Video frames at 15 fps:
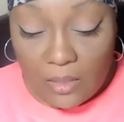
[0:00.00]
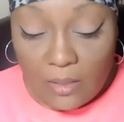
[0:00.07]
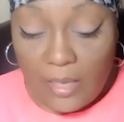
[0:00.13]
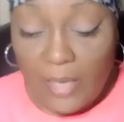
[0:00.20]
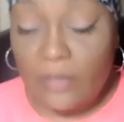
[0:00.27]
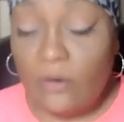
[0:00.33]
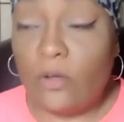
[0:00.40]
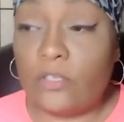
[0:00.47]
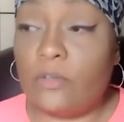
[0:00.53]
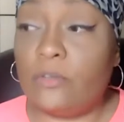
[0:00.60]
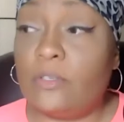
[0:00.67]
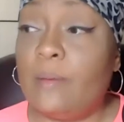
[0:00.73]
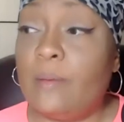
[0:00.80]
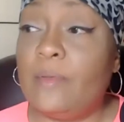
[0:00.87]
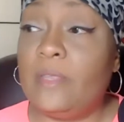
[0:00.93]
And also
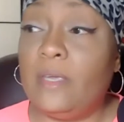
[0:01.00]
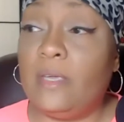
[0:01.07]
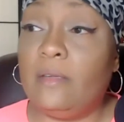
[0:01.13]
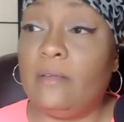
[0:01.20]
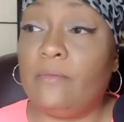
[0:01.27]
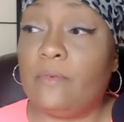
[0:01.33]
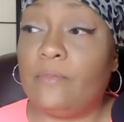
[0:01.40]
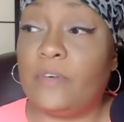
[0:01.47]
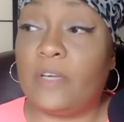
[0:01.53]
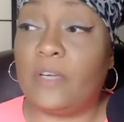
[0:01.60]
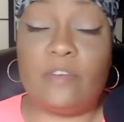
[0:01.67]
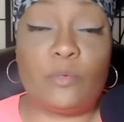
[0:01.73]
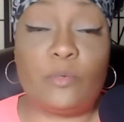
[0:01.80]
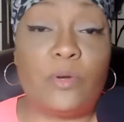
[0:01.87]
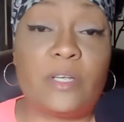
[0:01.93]
some of the
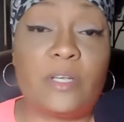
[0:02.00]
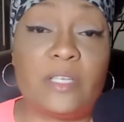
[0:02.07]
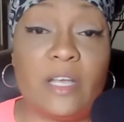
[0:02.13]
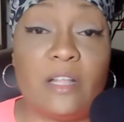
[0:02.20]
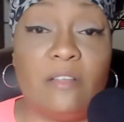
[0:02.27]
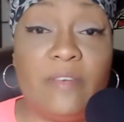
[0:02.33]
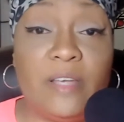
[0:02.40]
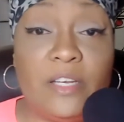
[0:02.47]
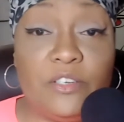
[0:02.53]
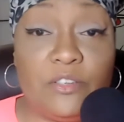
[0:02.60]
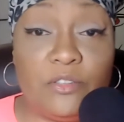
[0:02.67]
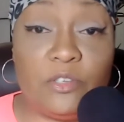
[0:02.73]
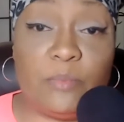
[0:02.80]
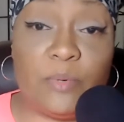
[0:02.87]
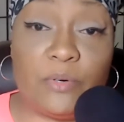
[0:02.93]
forgiveness work is elevating to
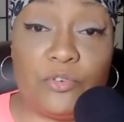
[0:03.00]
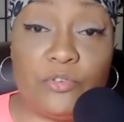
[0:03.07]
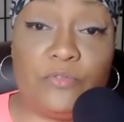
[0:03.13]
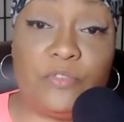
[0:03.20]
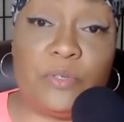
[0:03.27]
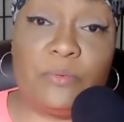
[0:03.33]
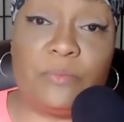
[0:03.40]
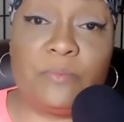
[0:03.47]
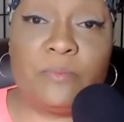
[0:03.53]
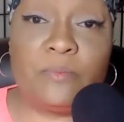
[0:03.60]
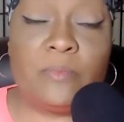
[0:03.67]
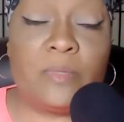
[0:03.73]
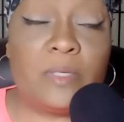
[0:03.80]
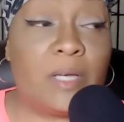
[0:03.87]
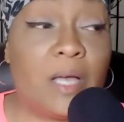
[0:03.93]
the spiritual view.
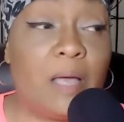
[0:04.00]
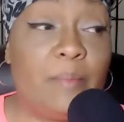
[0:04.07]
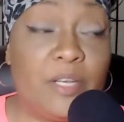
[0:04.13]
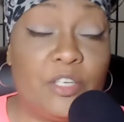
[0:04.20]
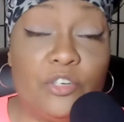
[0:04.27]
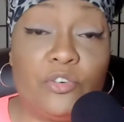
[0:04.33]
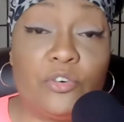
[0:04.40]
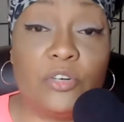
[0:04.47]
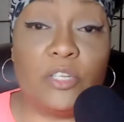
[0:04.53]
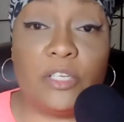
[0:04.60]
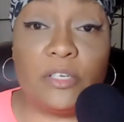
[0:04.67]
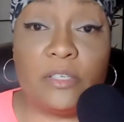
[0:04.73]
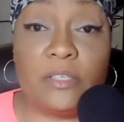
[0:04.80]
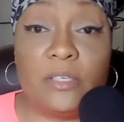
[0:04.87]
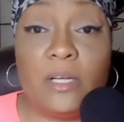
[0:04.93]
I mentioned
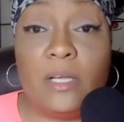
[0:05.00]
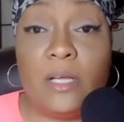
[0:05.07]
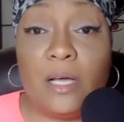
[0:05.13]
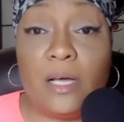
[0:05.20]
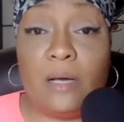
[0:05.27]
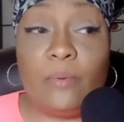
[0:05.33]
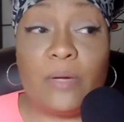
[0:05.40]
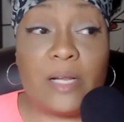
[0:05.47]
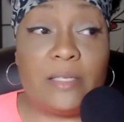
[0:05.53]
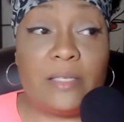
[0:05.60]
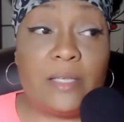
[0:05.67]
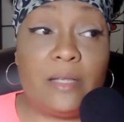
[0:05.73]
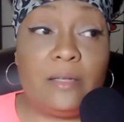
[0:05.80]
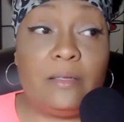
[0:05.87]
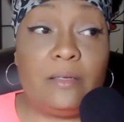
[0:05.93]
earlier when I
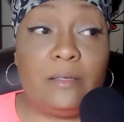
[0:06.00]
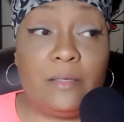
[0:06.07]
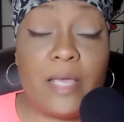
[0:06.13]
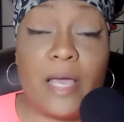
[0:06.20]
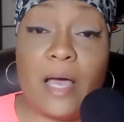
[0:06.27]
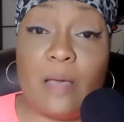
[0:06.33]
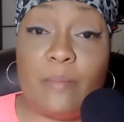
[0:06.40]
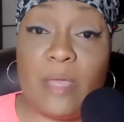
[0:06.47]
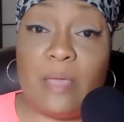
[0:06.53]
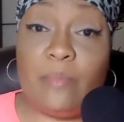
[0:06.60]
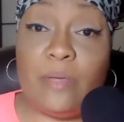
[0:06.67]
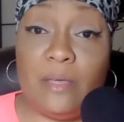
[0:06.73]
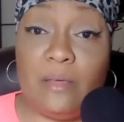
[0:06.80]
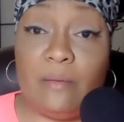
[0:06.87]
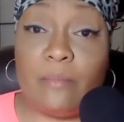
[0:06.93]
said, yeah, I may
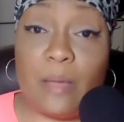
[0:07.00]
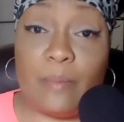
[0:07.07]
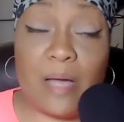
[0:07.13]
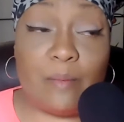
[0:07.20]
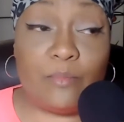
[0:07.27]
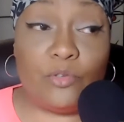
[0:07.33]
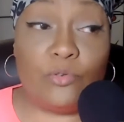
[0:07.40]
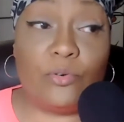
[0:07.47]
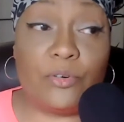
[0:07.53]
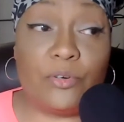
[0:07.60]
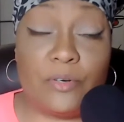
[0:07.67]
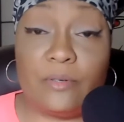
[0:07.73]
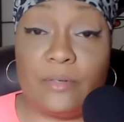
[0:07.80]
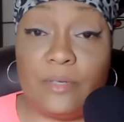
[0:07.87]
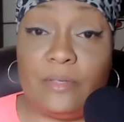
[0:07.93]
be my mom's
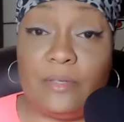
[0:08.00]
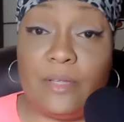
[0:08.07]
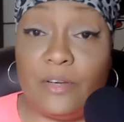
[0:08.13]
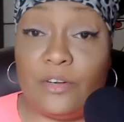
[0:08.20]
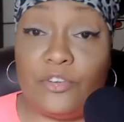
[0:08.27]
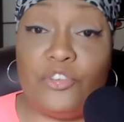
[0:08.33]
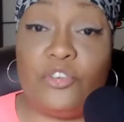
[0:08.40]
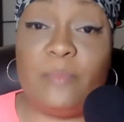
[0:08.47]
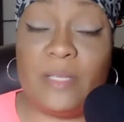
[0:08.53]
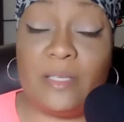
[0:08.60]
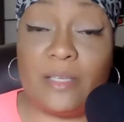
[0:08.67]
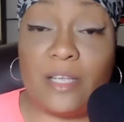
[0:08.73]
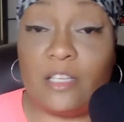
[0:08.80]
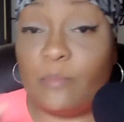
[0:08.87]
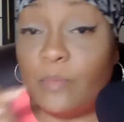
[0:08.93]
daughter in a human
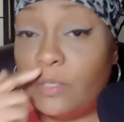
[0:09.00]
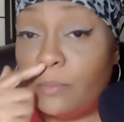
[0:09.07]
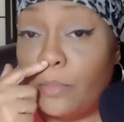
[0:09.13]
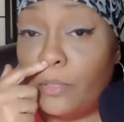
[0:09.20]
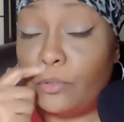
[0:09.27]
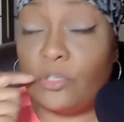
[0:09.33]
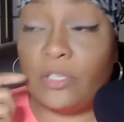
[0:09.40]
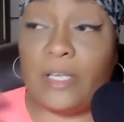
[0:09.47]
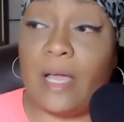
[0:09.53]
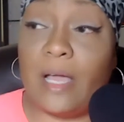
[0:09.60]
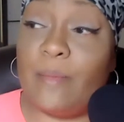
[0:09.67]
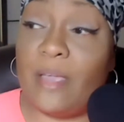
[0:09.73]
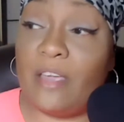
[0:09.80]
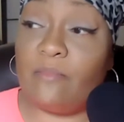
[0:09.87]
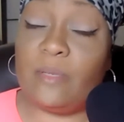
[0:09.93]
sense, but spiritually, I
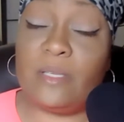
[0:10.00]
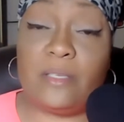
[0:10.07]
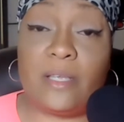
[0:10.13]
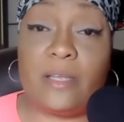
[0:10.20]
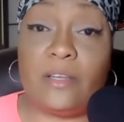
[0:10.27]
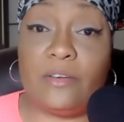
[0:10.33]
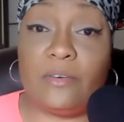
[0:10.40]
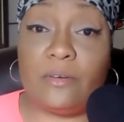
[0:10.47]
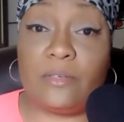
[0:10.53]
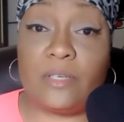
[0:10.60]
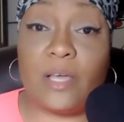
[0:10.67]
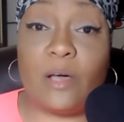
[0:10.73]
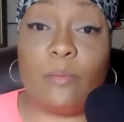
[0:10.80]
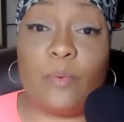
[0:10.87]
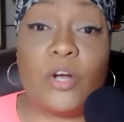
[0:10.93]
may have been sent here to
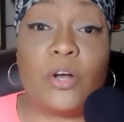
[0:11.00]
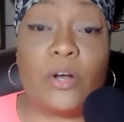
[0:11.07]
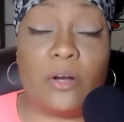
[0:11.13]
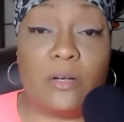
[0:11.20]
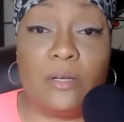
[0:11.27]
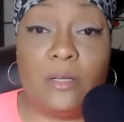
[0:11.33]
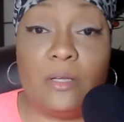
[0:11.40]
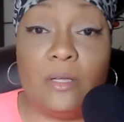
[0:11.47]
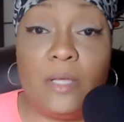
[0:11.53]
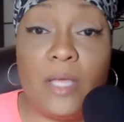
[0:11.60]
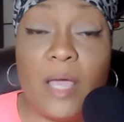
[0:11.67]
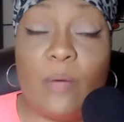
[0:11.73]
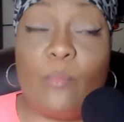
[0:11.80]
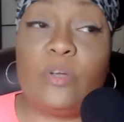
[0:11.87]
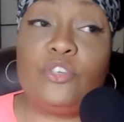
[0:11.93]
help her.
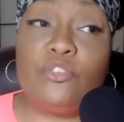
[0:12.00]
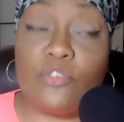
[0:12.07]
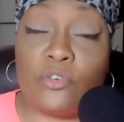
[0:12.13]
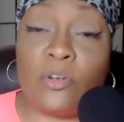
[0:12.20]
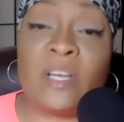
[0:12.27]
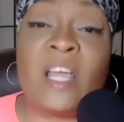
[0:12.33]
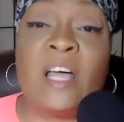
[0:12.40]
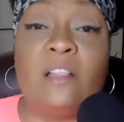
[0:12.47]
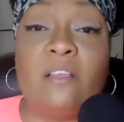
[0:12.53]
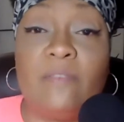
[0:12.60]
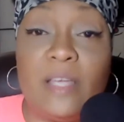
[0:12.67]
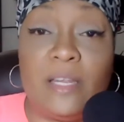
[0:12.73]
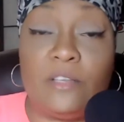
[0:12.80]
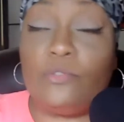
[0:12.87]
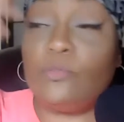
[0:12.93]
And once you start
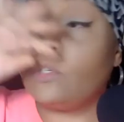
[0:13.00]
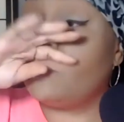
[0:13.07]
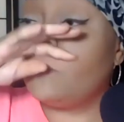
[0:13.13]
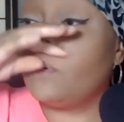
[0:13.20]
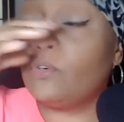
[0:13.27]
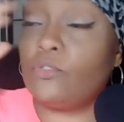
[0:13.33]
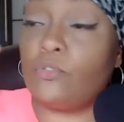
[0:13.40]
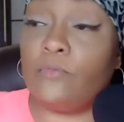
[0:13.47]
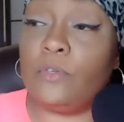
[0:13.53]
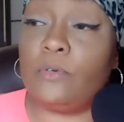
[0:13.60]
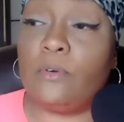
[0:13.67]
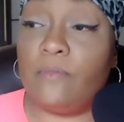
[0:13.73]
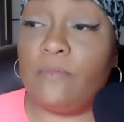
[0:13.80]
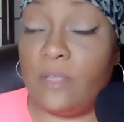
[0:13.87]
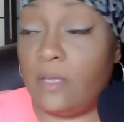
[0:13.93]
elevating to a spiritual view
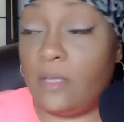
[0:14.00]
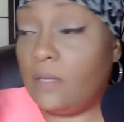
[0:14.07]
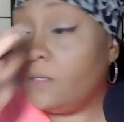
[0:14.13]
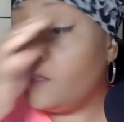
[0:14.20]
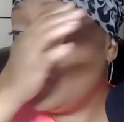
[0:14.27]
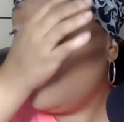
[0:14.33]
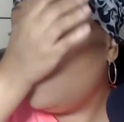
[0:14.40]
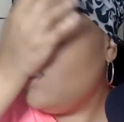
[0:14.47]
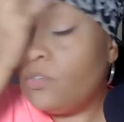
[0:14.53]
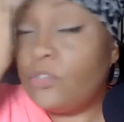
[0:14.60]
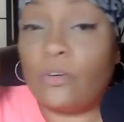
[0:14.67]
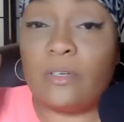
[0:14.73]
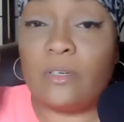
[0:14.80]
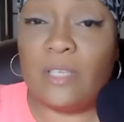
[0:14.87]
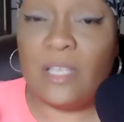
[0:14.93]
of things, you
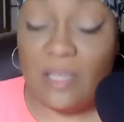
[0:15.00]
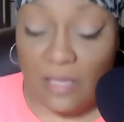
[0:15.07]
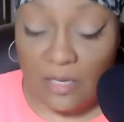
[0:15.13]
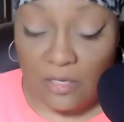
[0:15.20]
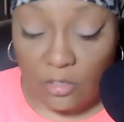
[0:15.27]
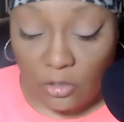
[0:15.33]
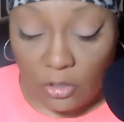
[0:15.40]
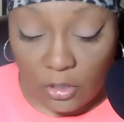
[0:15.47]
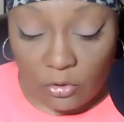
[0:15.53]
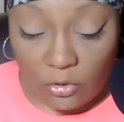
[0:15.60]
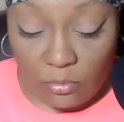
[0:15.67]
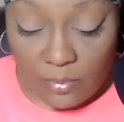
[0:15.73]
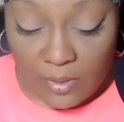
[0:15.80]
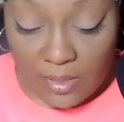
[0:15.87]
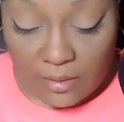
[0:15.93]
start seeing things a little
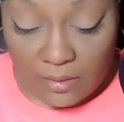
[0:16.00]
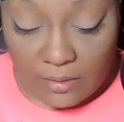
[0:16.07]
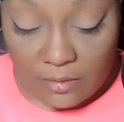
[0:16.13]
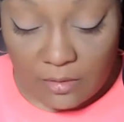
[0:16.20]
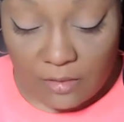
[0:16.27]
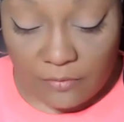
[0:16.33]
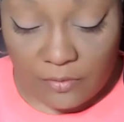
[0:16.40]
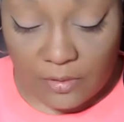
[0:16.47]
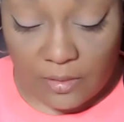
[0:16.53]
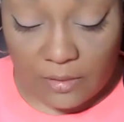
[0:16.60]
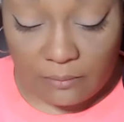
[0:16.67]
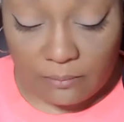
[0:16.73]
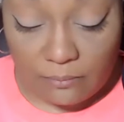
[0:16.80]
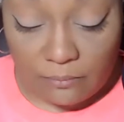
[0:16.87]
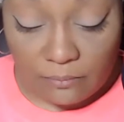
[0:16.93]
bit differently,
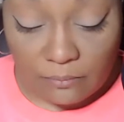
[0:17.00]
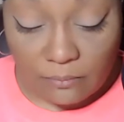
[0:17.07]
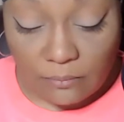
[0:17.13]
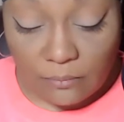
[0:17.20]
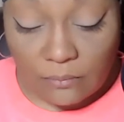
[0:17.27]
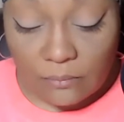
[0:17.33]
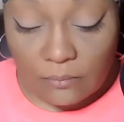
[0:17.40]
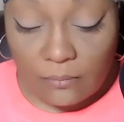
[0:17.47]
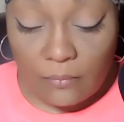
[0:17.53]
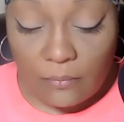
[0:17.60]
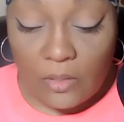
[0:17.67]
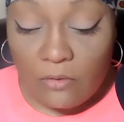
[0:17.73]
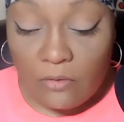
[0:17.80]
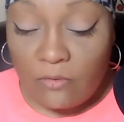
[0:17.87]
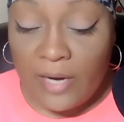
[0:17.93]

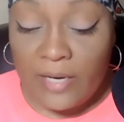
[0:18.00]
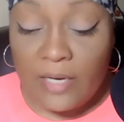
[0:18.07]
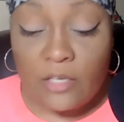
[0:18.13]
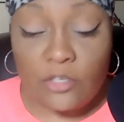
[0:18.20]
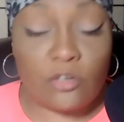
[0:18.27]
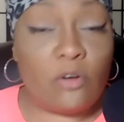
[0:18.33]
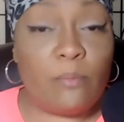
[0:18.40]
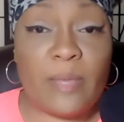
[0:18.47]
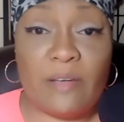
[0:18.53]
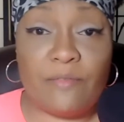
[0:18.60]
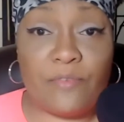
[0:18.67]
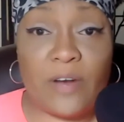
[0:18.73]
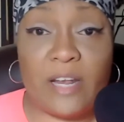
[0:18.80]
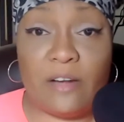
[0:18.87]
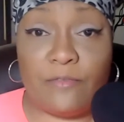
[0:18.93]
right? So don't be
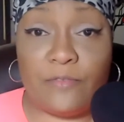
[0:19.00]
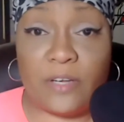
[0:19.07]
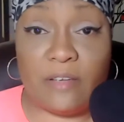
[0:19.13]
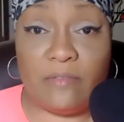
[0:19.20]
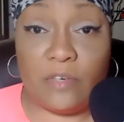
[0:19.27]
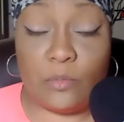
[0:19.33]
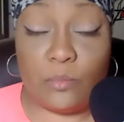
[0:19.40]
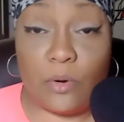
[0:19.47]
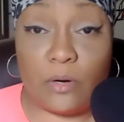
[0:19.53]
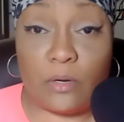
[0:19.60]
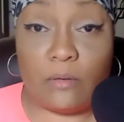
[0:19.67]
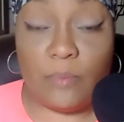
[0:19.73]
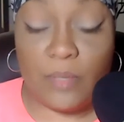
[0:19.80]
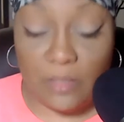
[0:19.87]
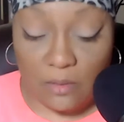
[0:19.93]
afraid of forgiveness work
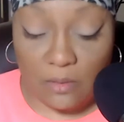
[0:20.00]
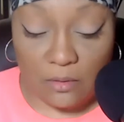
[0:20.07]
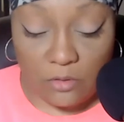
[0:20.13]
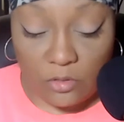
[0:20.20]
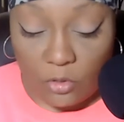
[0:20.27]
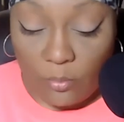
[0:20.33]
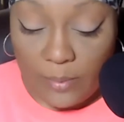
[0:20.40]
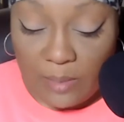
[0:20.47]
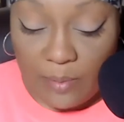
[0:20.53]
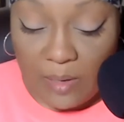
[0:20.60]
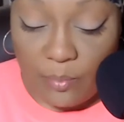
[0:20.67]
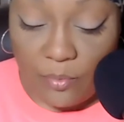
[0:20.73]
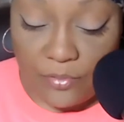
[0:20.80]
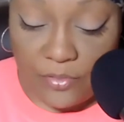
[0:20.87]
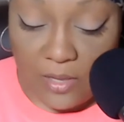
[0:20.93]
because so many
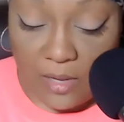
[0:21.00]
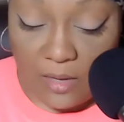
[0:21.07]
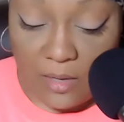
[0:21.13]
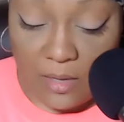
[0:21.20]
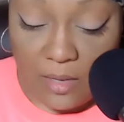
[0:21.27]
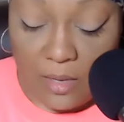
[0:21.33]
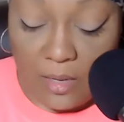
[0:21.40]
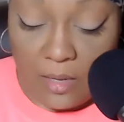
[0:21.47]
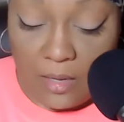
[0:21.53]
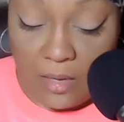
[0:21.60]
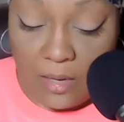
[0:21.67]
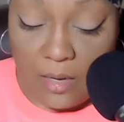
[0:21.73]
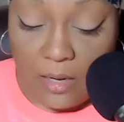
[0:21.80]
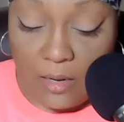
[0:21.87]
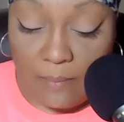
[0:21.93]
people think,
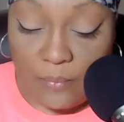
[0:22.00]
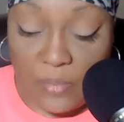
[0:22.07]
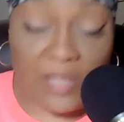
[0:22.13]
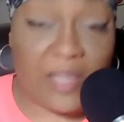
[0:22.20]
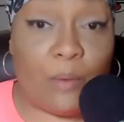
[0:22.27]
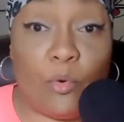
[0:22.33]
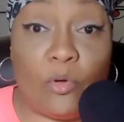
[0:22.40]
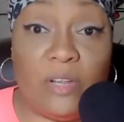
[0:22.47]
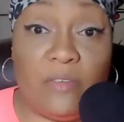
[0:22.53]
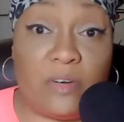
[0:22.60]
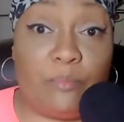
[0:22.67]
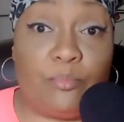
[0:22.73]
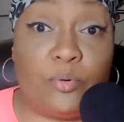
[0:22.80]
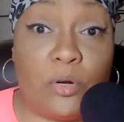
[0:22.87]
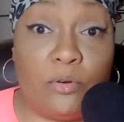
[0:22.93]
and they won't even
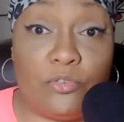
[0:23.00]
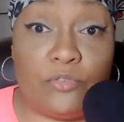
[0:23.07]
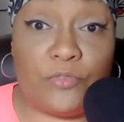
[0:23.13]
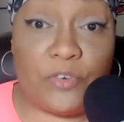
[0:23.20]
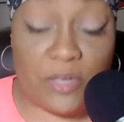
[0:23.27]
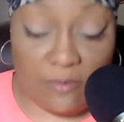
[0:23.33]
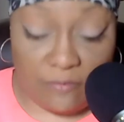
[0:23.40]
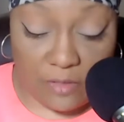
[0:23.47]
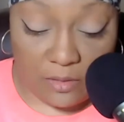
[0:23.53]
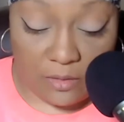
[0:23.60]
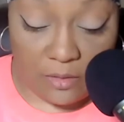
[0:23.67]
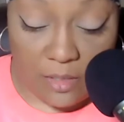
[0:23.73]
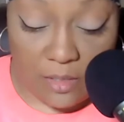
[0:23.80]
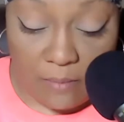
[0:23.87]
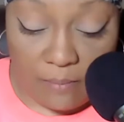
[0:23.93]
approach forgiveness
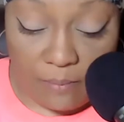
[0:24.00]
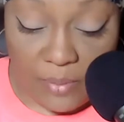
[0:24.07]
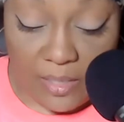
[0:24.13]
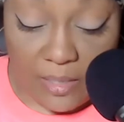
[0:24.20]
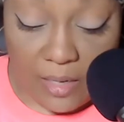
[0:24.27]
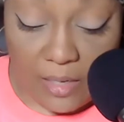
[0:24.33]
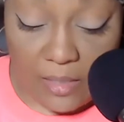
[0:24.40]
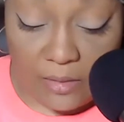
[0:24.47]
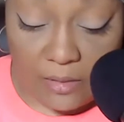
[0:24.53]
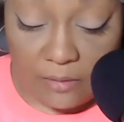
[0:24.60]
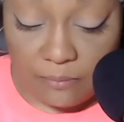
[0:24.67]
because